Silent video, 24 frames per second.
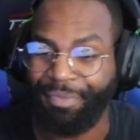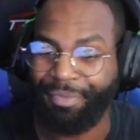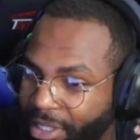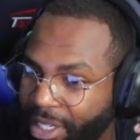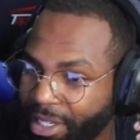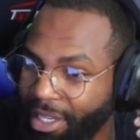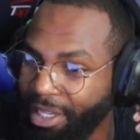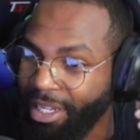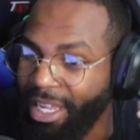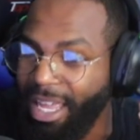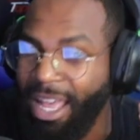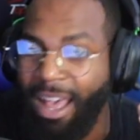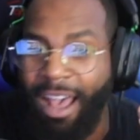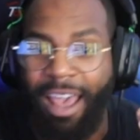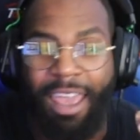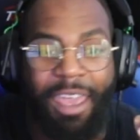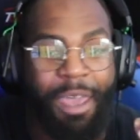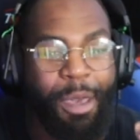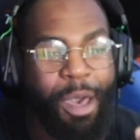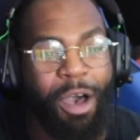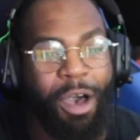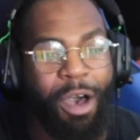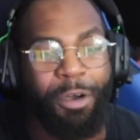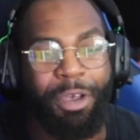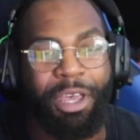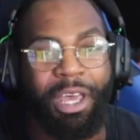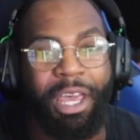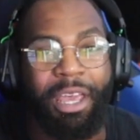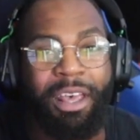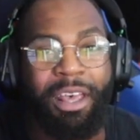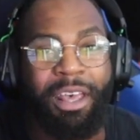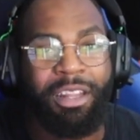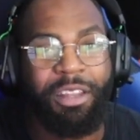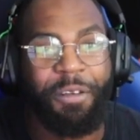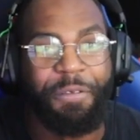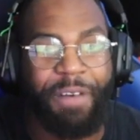Okay.
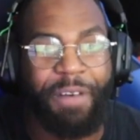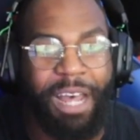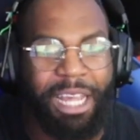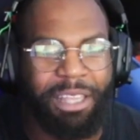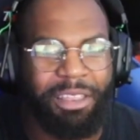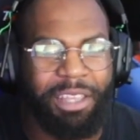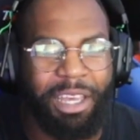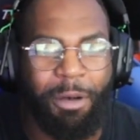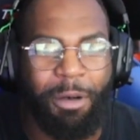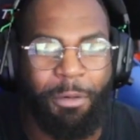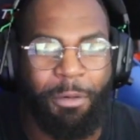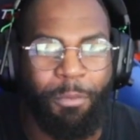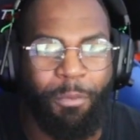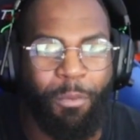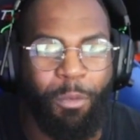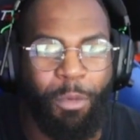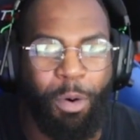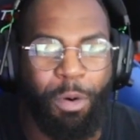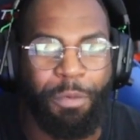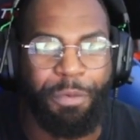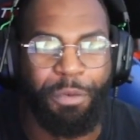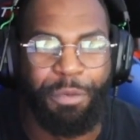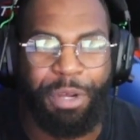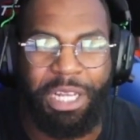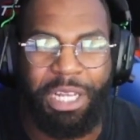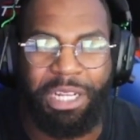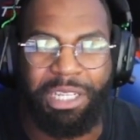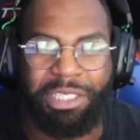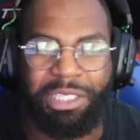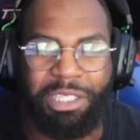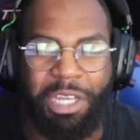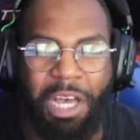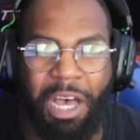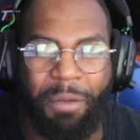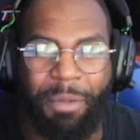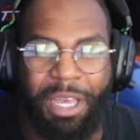The fact that Wolverine is
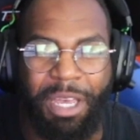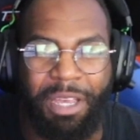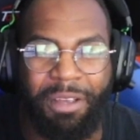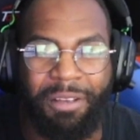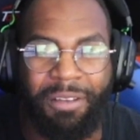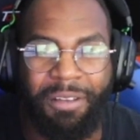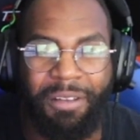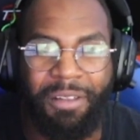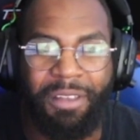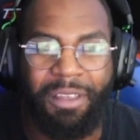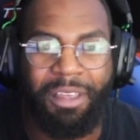coming